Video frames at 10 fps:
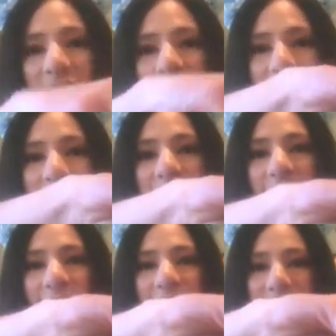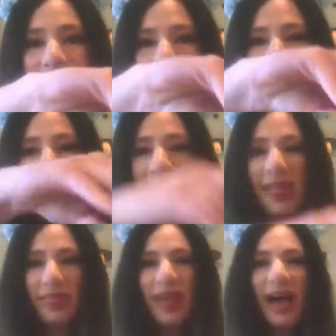it on the outside,
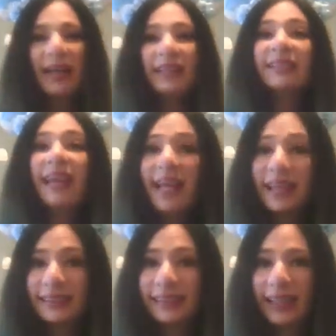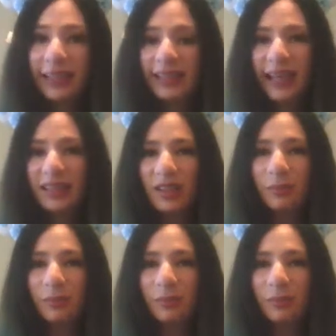and that is hand sanitizer,